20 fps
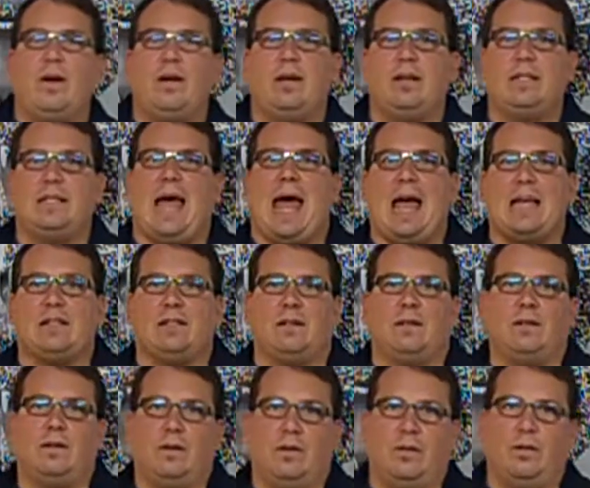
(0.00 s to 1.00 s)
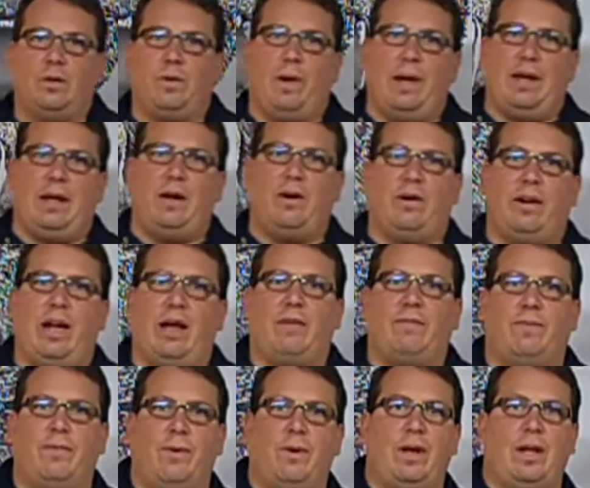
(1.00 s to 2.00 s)
During a disaster, earthquake here in
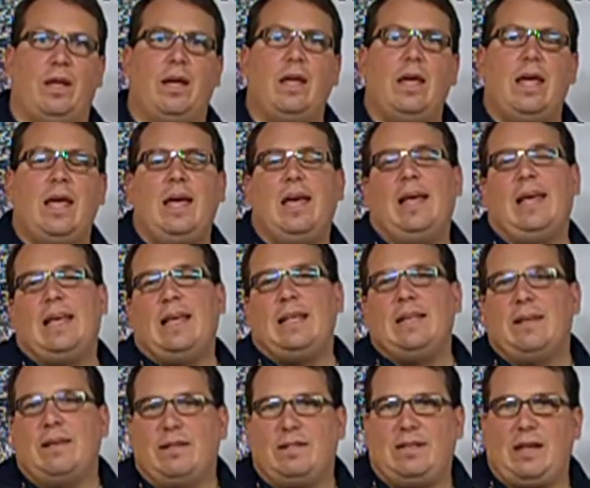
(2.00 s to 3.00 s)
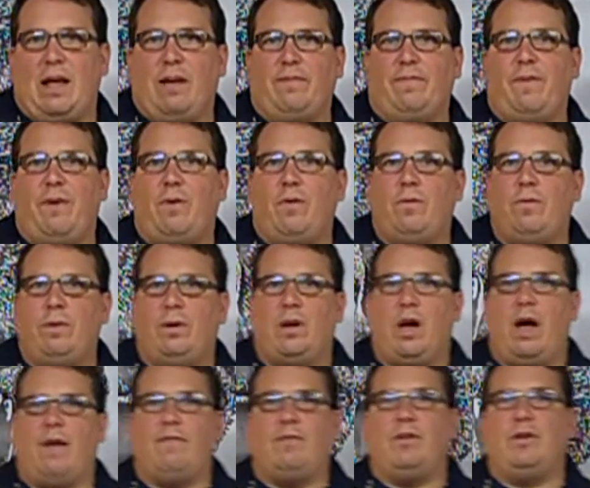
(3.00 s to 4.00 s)
California, cell phone
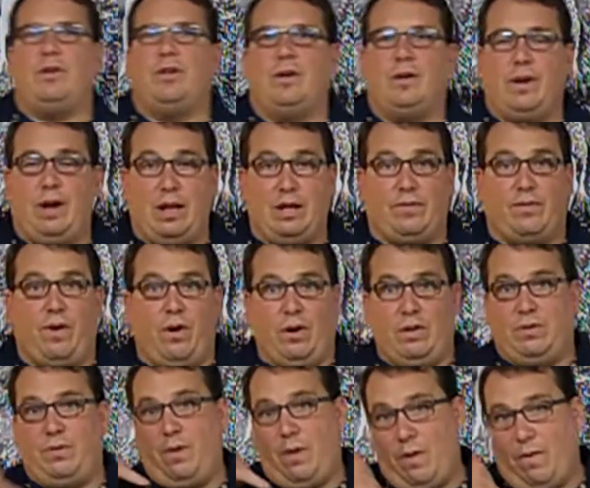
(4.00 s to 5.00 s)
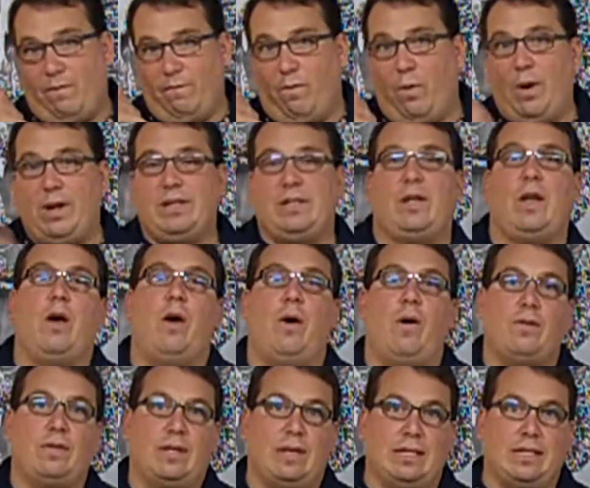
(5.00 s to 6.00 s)
coverage, as far as voice
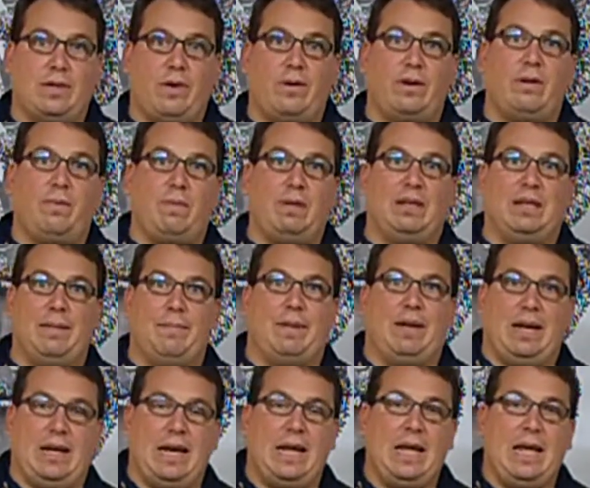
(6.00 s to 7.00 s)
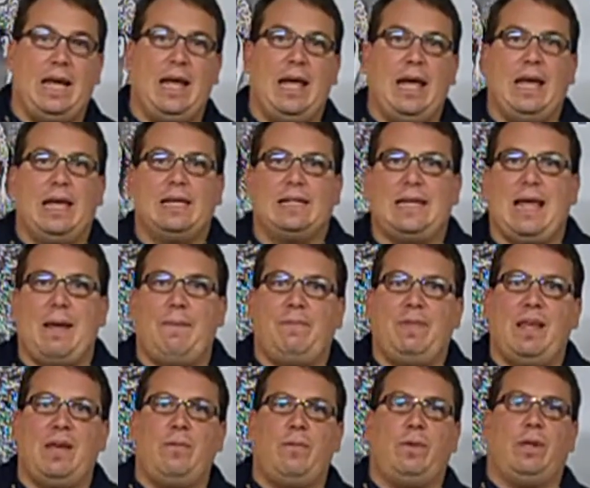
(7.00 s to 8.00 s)
goes, is going to be limited.
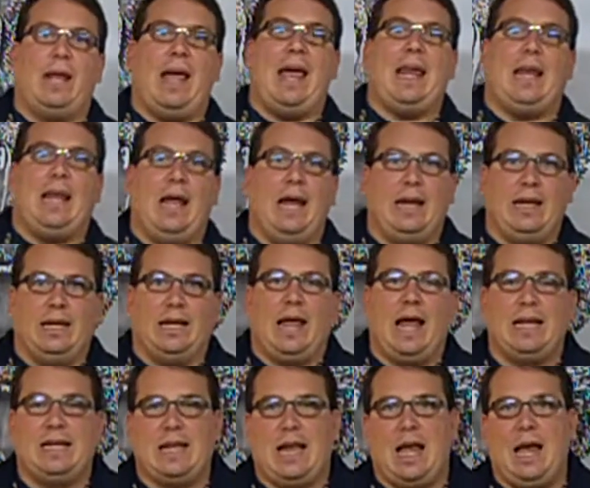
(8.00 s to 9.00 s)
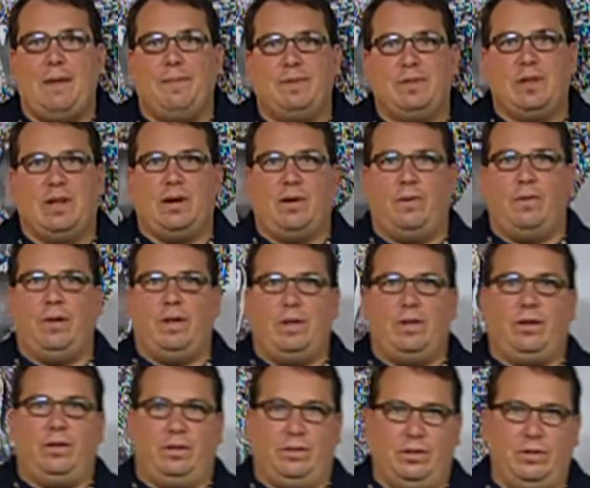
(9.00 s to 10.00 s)
Same thing with landline. A lot of times
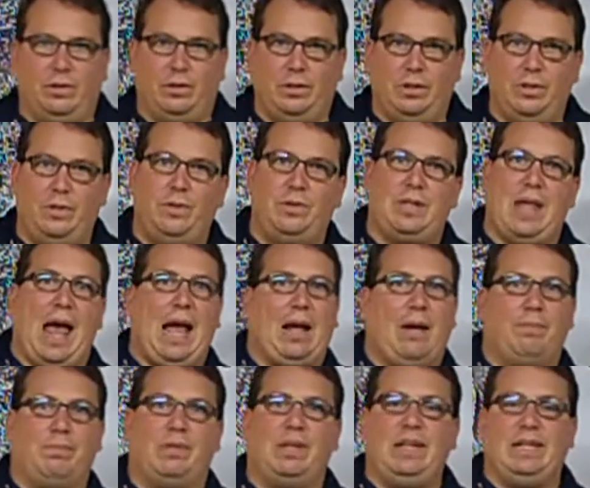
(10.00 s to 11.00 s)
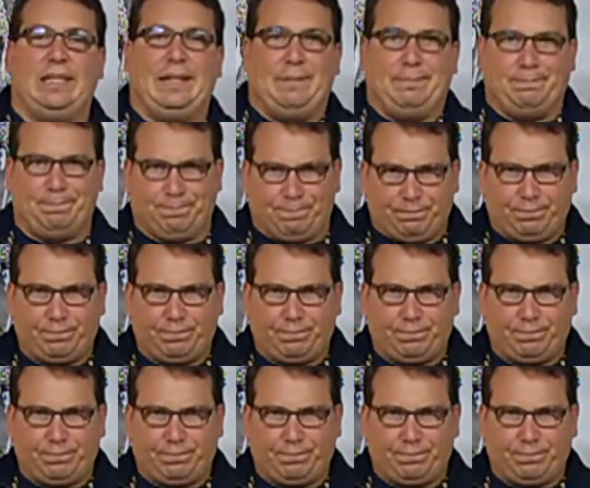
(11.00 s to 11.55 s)
they'll, uh, you'll lose that completely.